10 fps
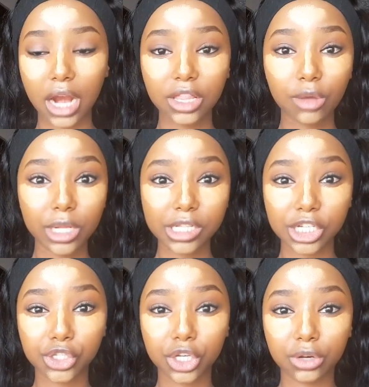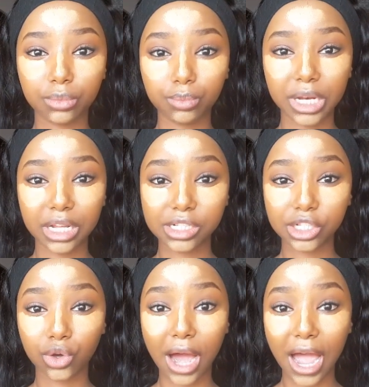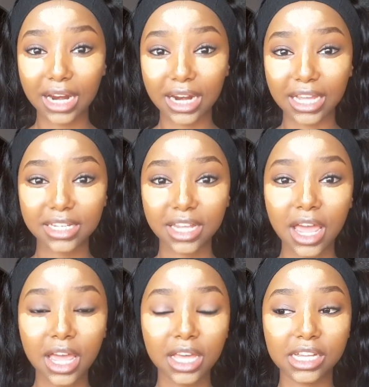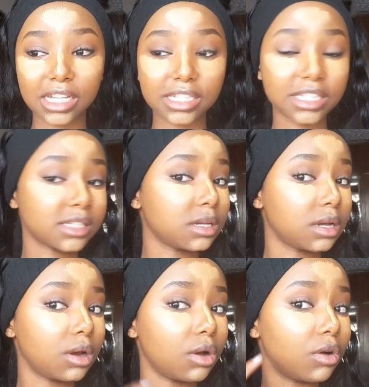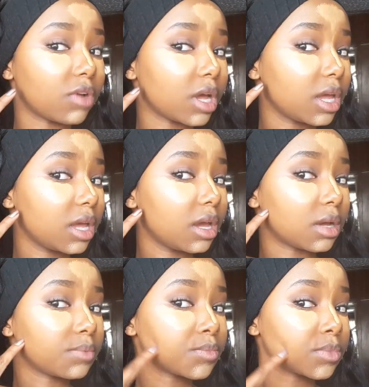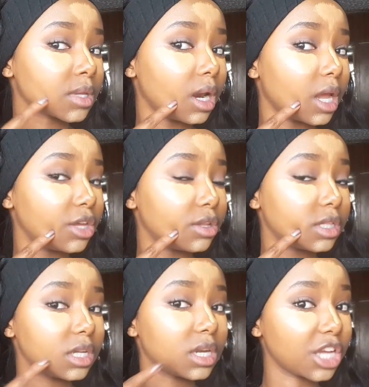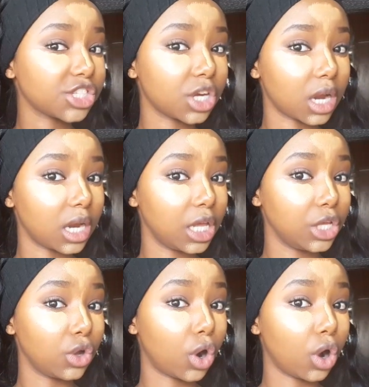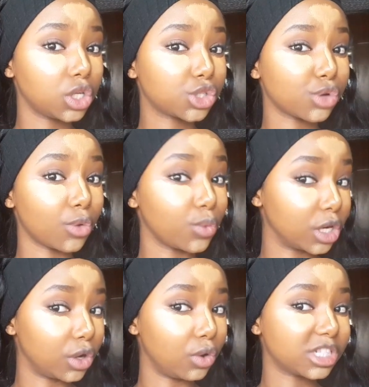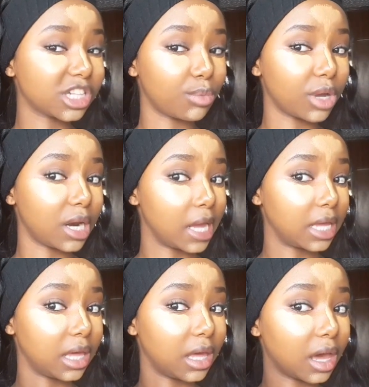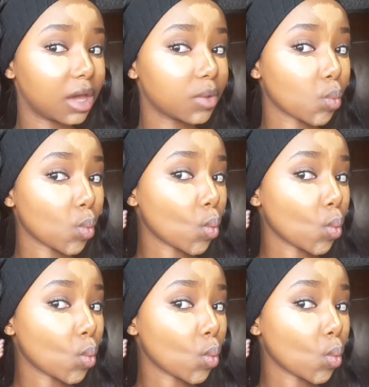Another place that you can place your highlight is over here. Like you see, naturally your contour will go somewhere like here.